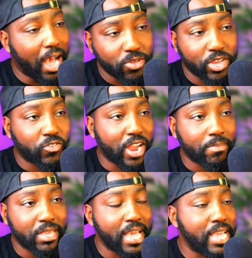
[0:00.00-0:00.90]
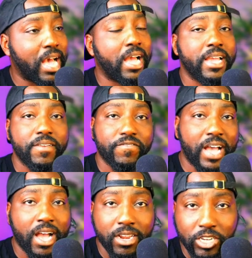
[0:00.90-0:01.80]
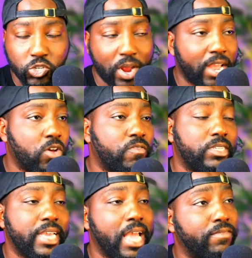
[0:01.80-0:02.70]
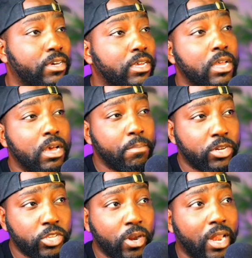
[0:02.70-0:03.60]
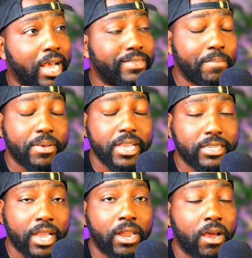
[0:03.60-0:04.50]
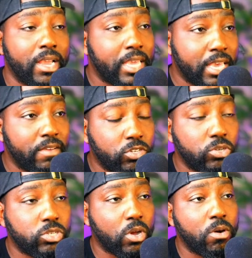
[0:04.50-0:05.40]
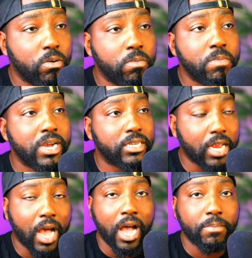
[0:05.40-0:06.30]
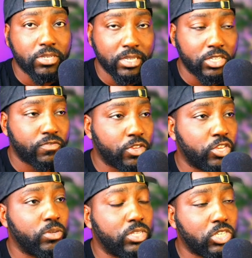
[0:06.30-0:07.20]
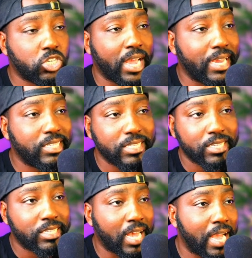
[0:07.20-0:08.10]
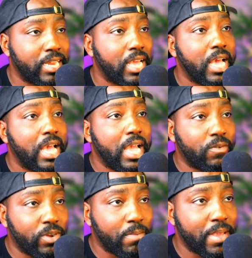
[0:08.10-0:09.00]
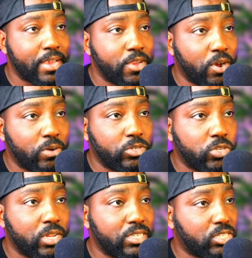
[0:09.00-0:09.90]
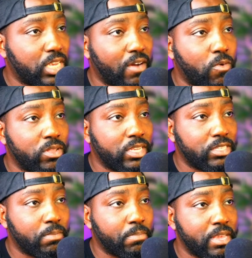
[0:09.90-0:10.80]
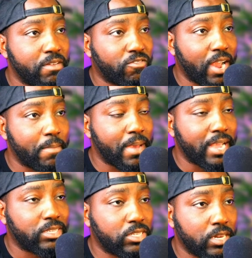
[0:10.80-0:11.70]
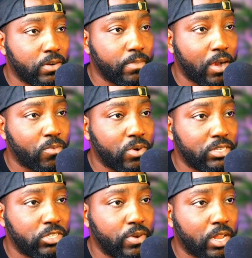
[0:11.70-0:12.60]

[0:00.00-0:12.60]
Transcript: how you can grab the A I file and drag it over to Canva, but utilizing Pixlr gives you so much options for you to change this design and really make it your own. So let's just say I want this to be right back center. I want